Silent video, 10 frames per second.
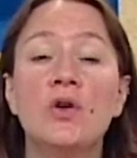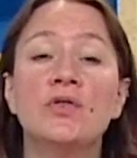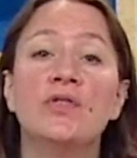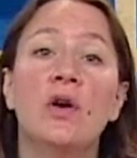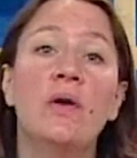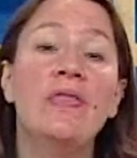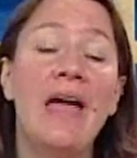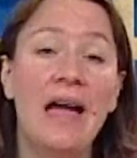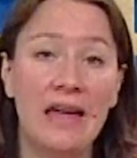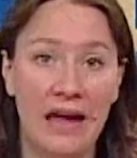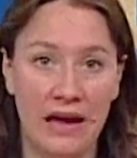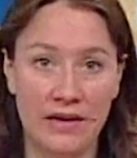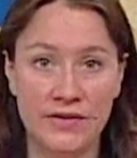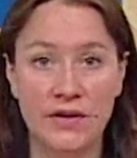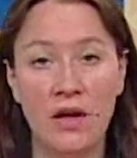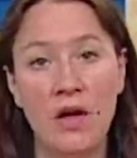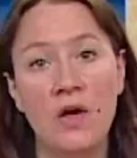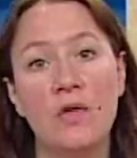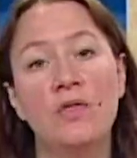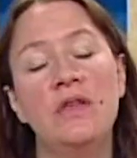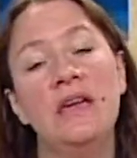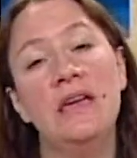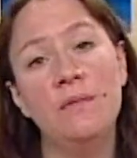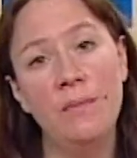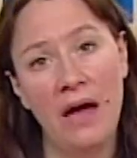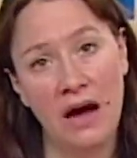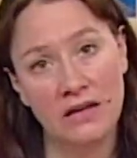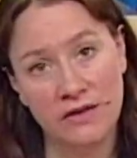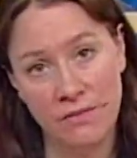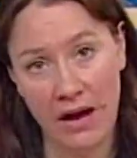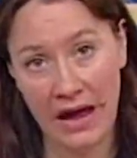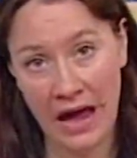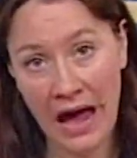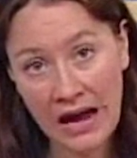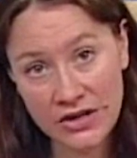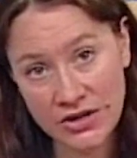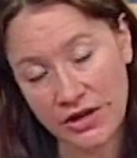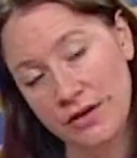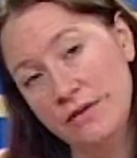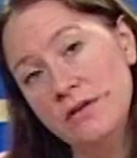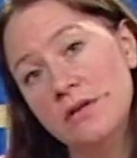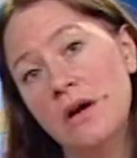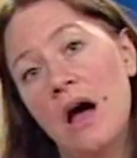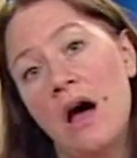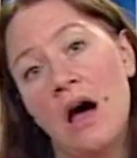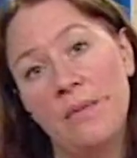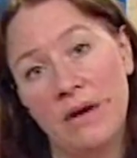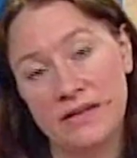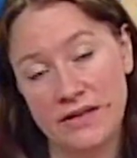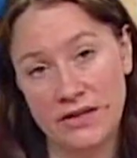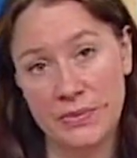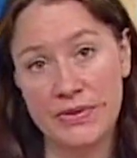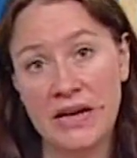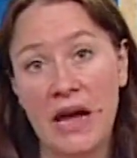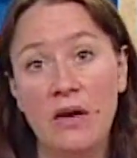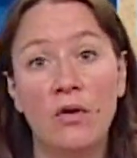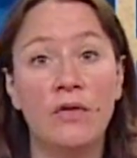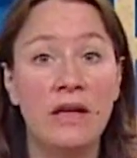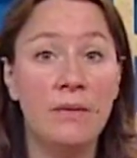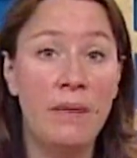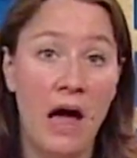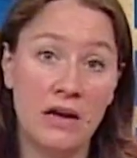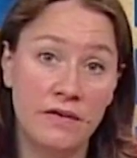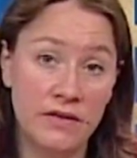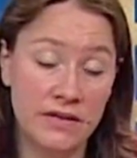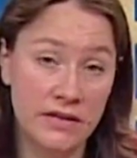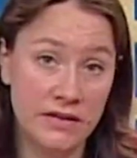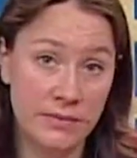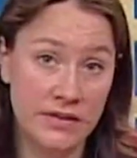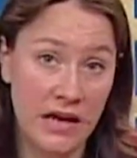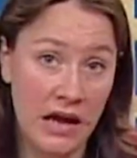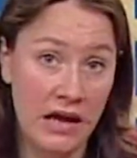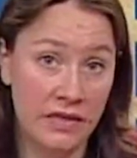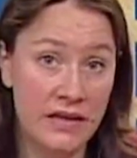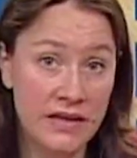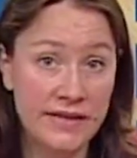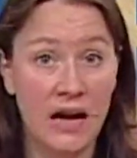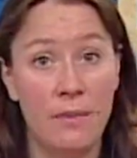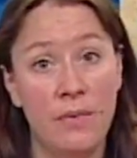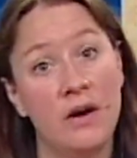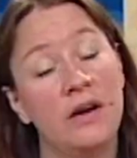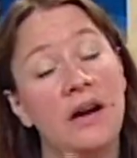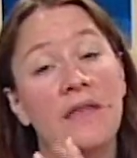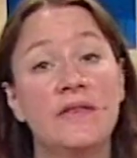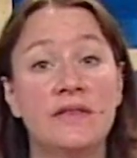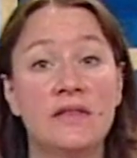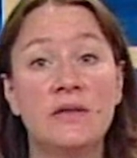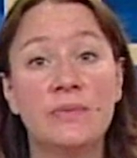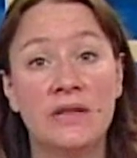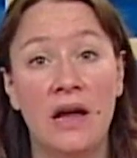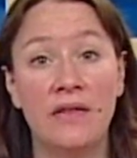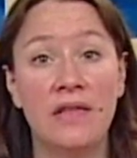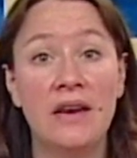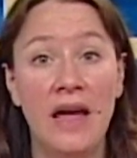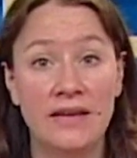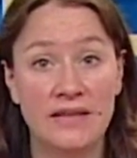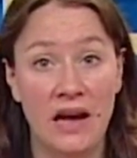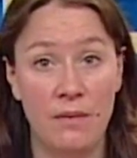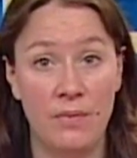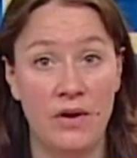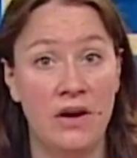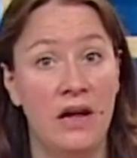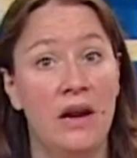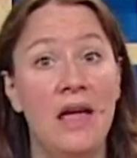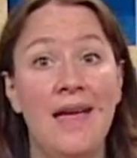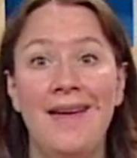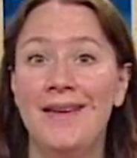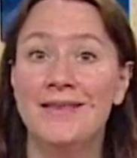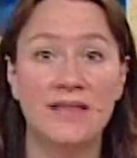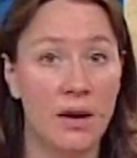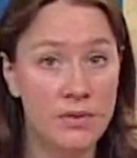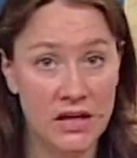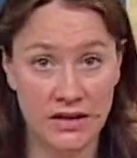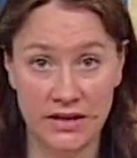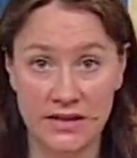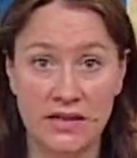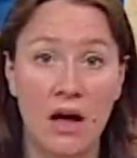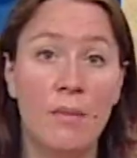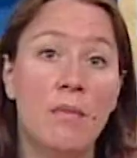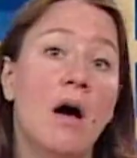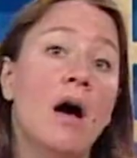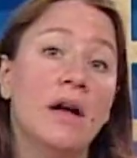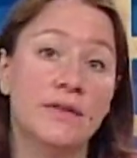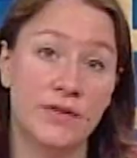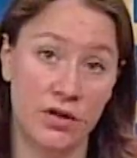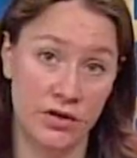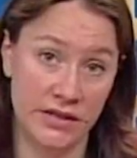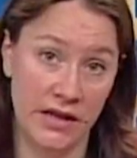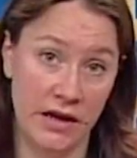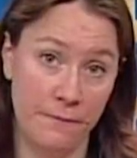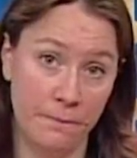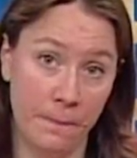So in that case, the impact of my action on my system state, or the impact of the system state at this time period on the system state at the next time period, is subject to some uncertainty.